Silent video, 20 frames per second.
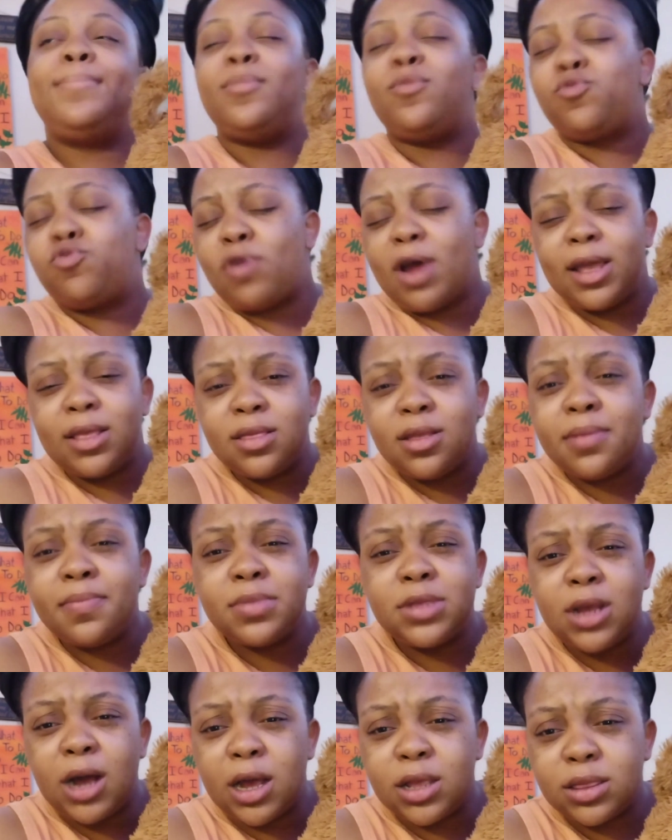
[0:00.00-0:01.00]

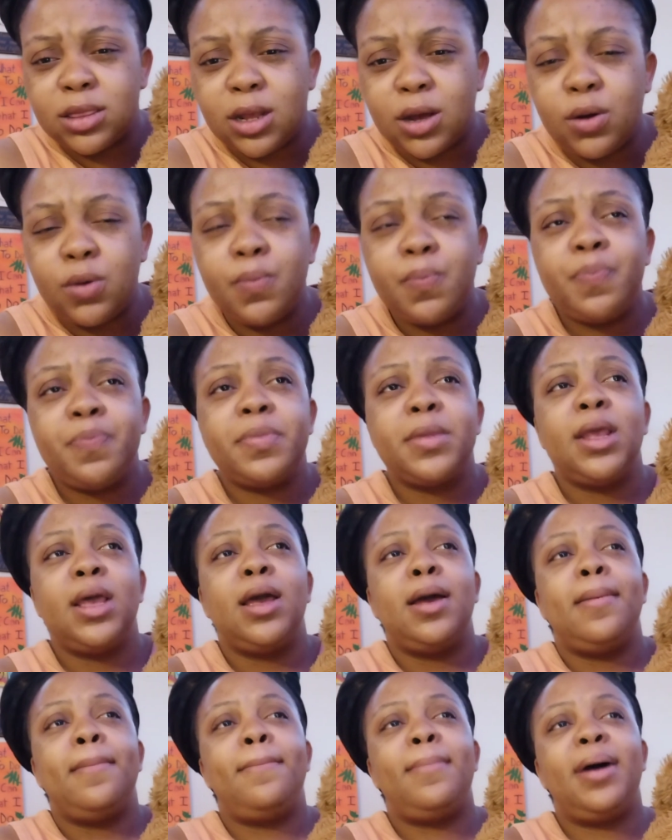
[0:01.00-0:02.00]
Random thought though.
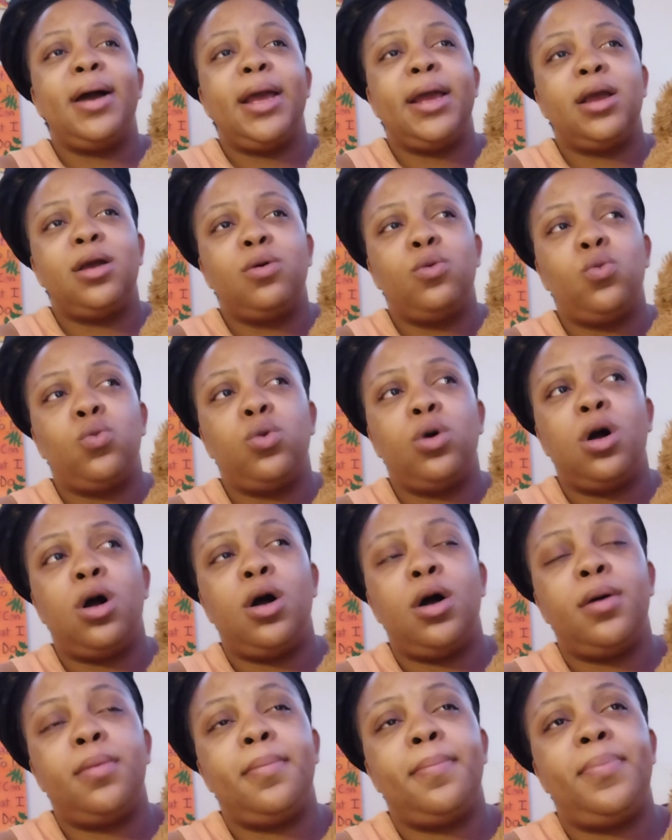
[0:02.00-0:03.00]
My
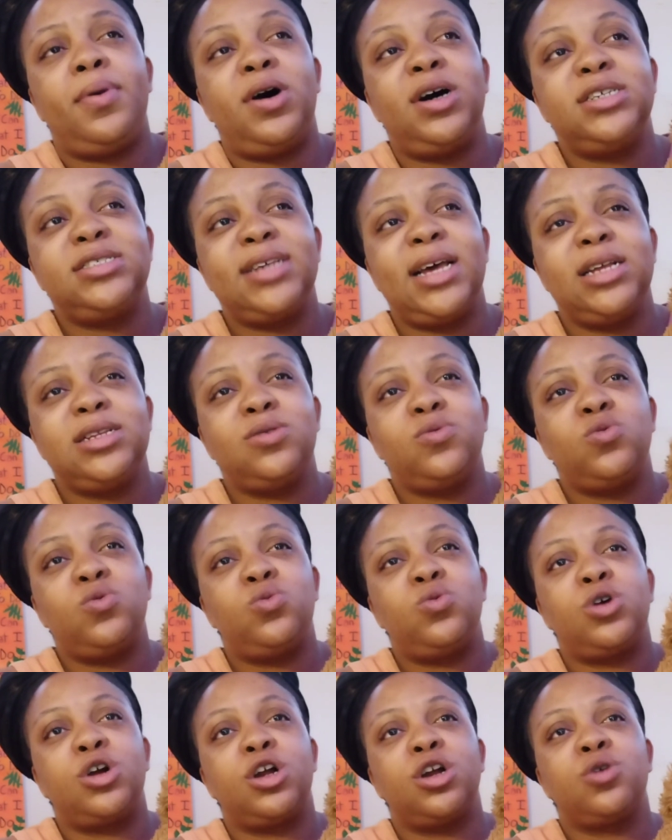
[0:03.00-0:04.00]
boss at
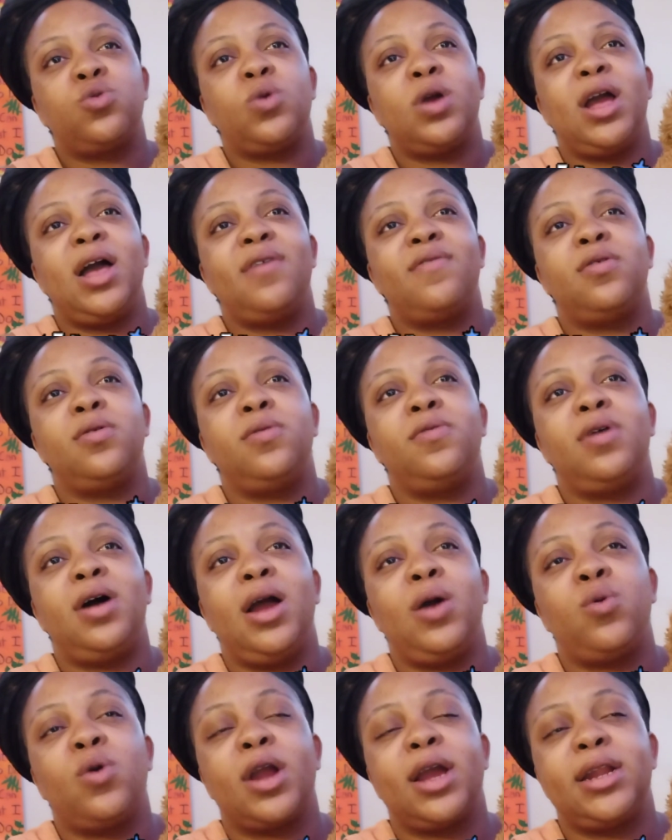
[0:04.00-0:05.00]
work,
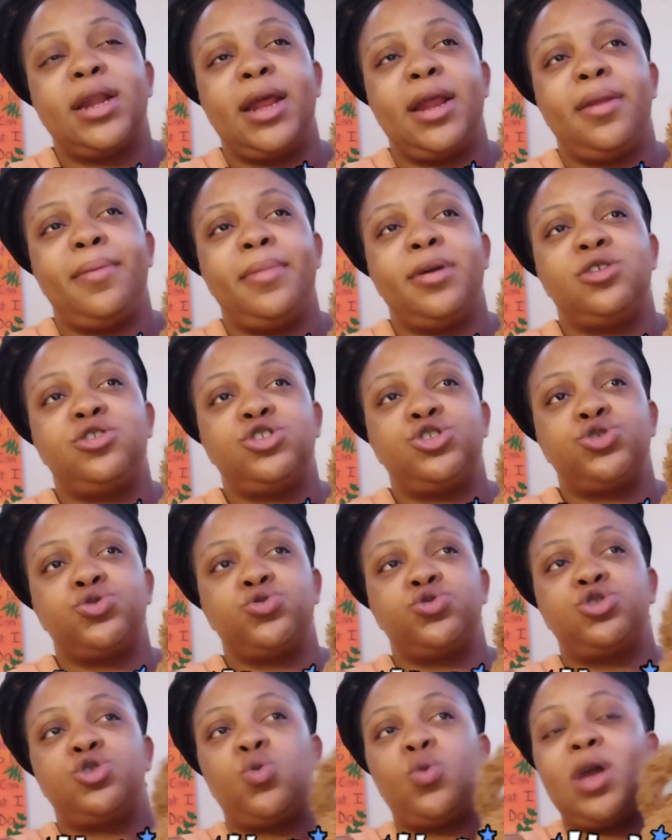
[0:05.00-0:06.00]
I work at an elementary
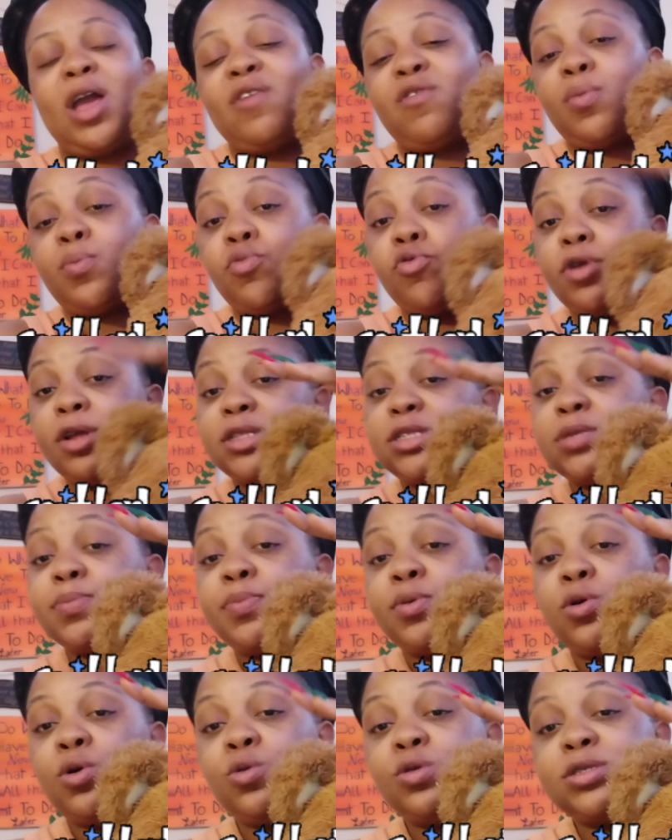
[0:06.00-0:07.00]
school, so we have a
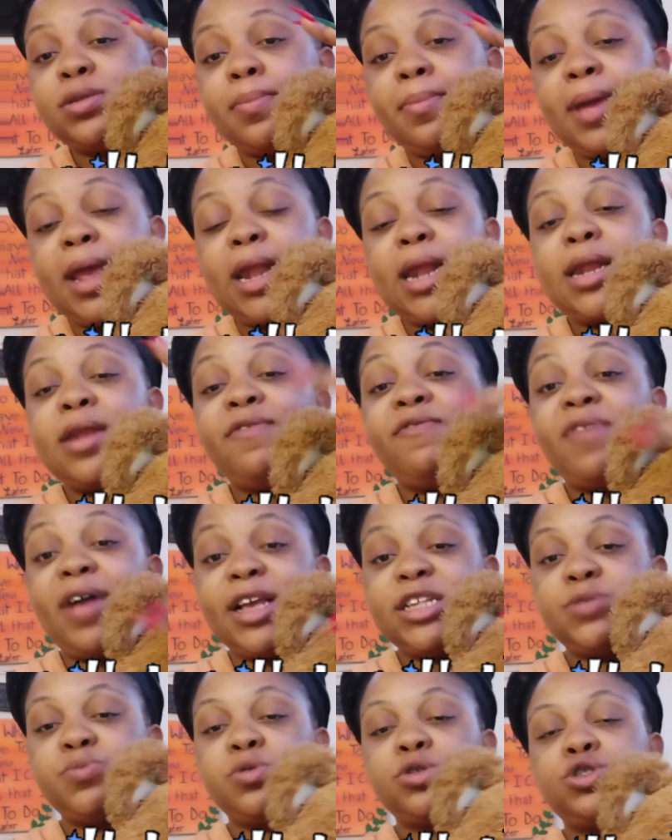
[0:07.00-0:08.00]
principal who's a man and a
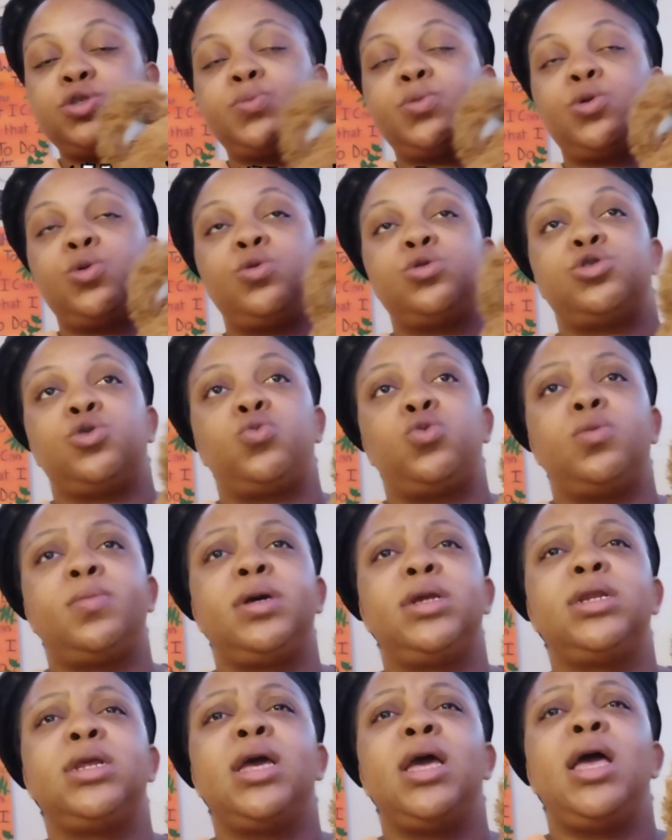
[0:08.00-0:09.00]
vice principal who's a
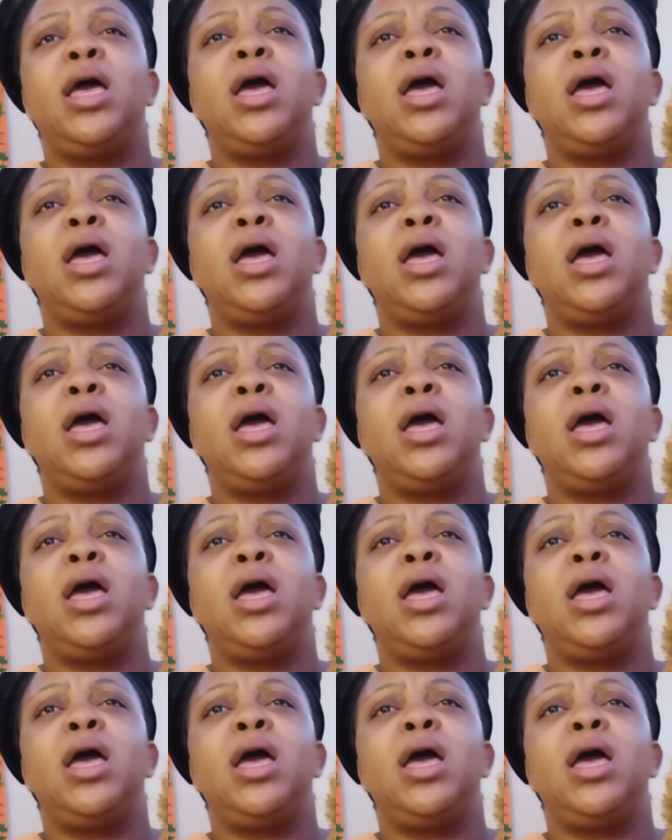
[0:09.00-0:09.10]
woman.